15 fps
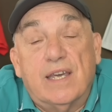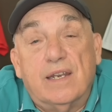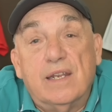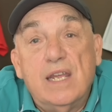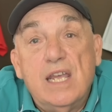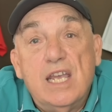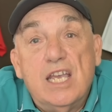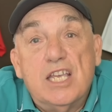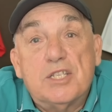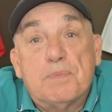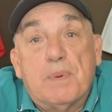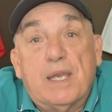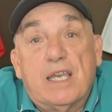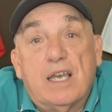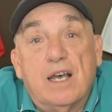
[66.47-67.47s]
in, is
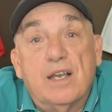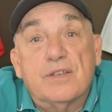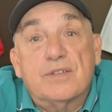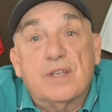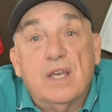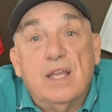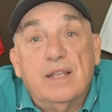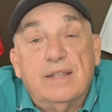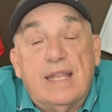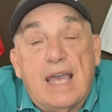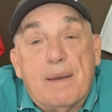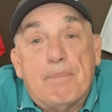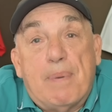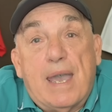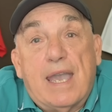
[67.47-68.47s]
because
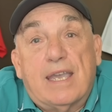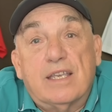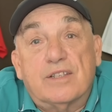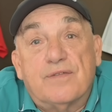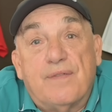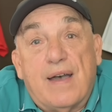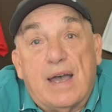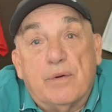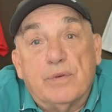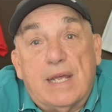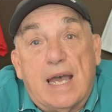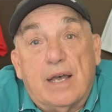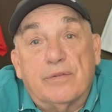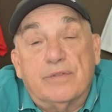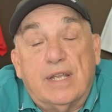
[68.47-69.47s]
that bank has found
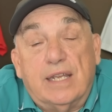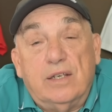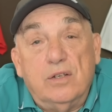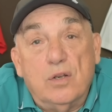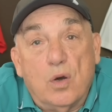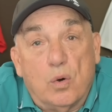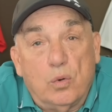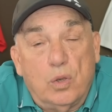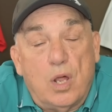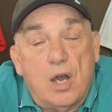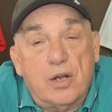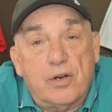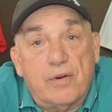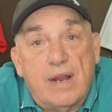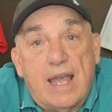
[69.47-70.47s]
out they no
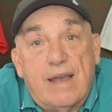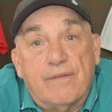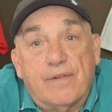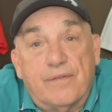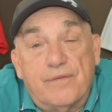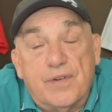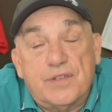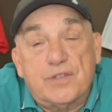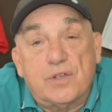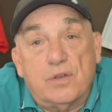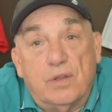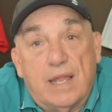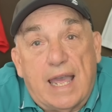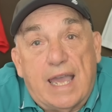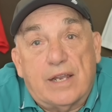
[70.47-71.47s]
longer have a
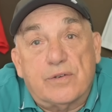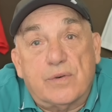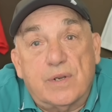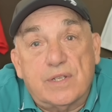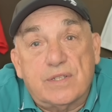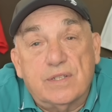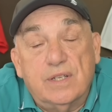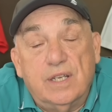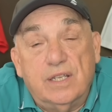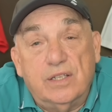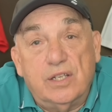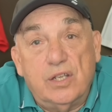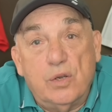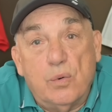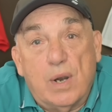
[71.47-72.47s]
physical address in
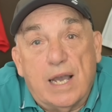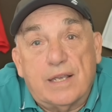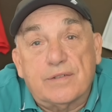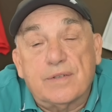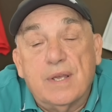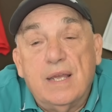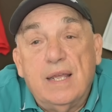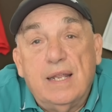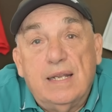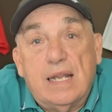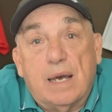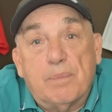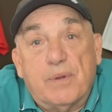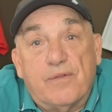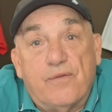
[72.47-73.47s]
the U.S.
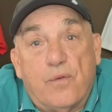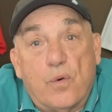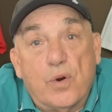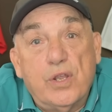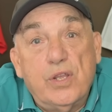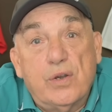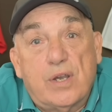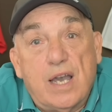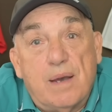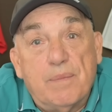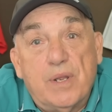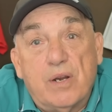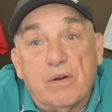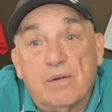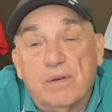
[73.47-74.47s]
Now, before you come
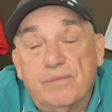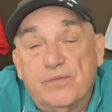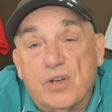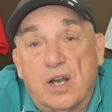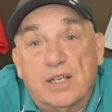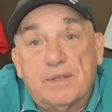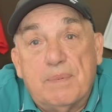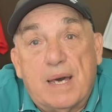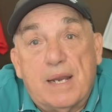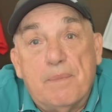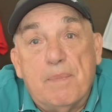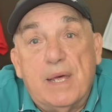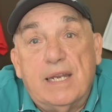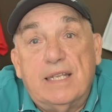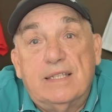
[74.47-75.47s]
here, I've talked about it
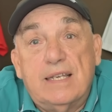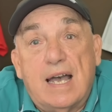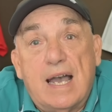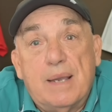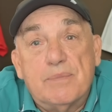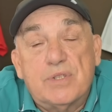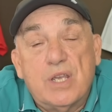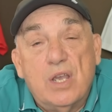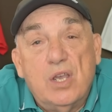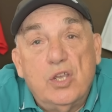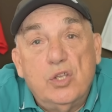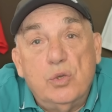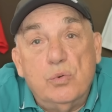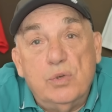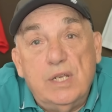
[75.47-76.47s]
many times,
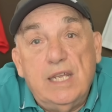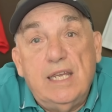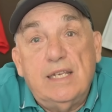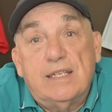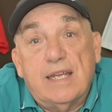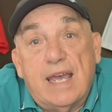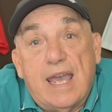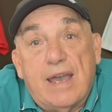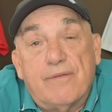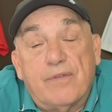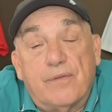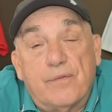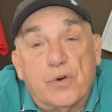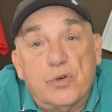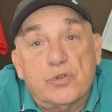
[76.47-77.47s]
you need to have
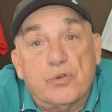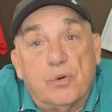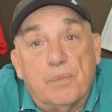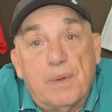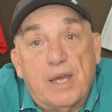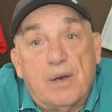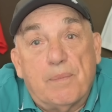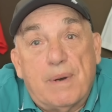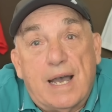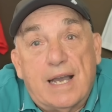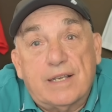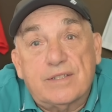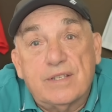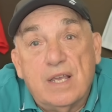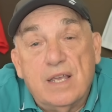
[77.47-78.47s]
a virtual
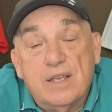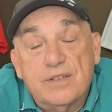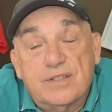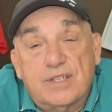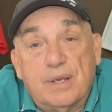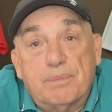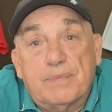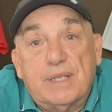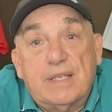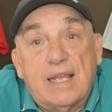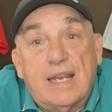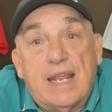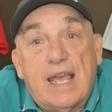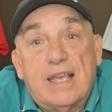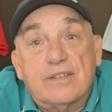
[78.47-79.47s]
mailbox, something
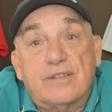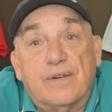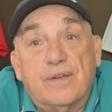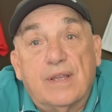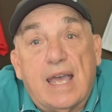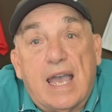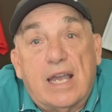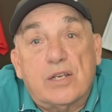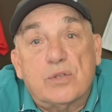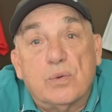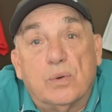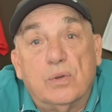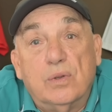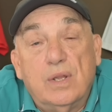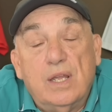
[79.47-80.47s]
that has an
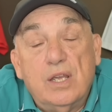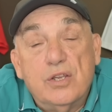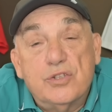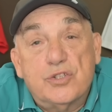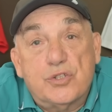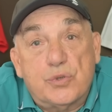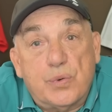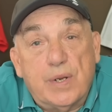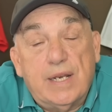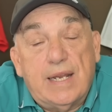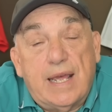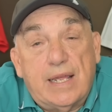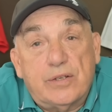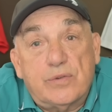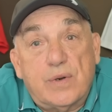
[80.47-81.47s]
actual street
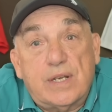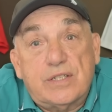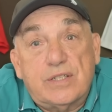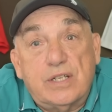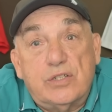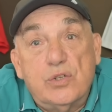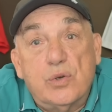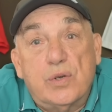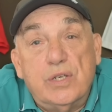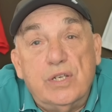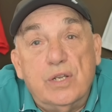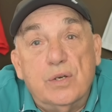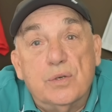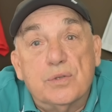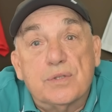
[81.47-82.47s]
address that you can
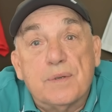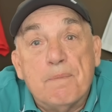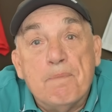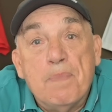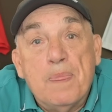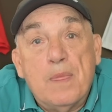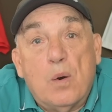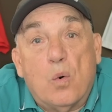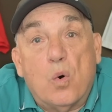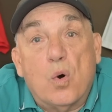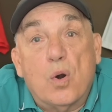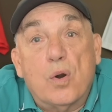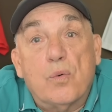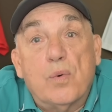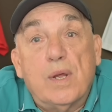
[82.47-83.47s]
use
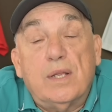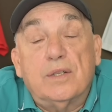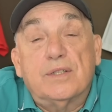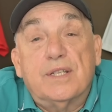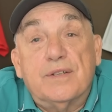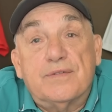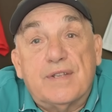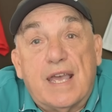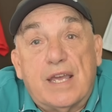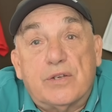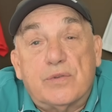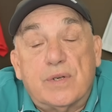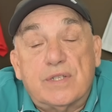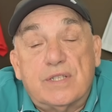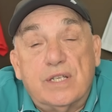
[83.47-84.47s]
or a relative's
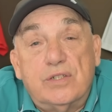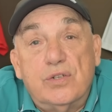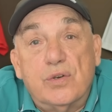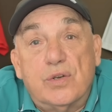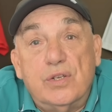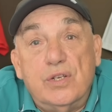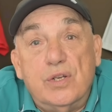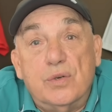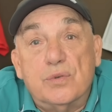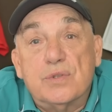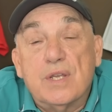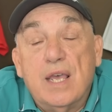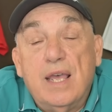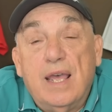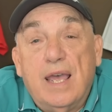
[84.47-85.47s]
address that you can
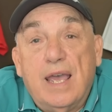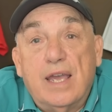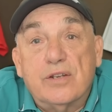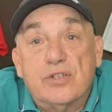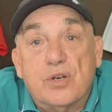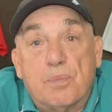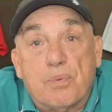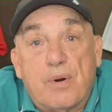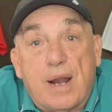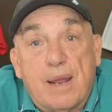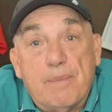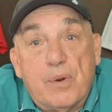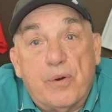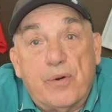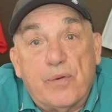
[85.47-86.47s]
use as your
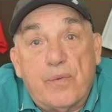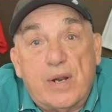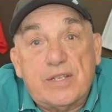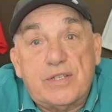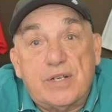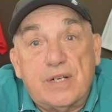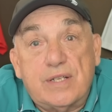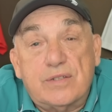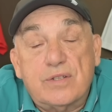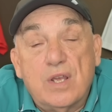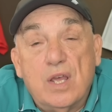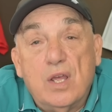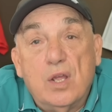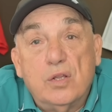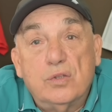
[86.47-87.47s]
primary residence.
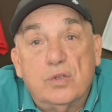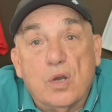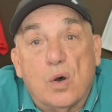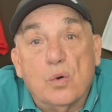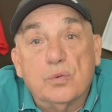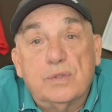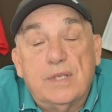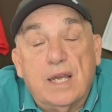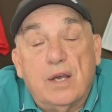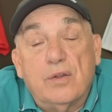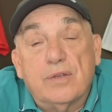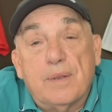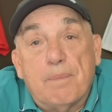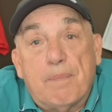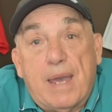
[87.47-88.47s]
Don't tell
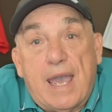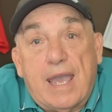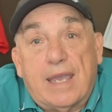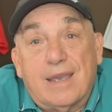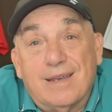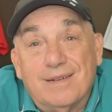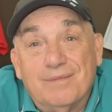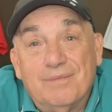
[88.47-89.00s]
the bank